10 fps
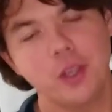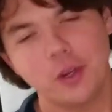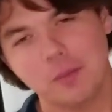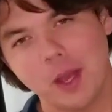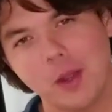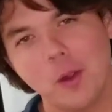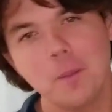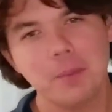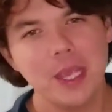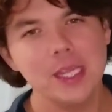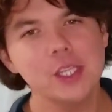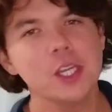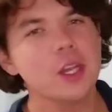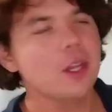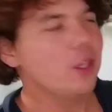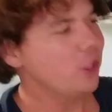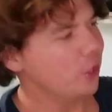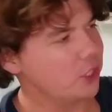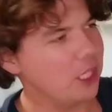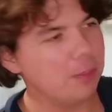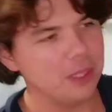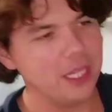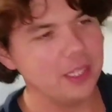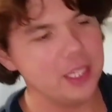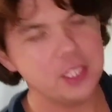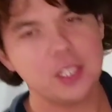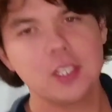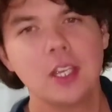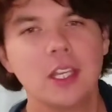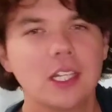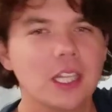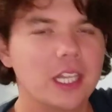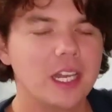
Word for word: If you go to my homepage, you'll see playlists.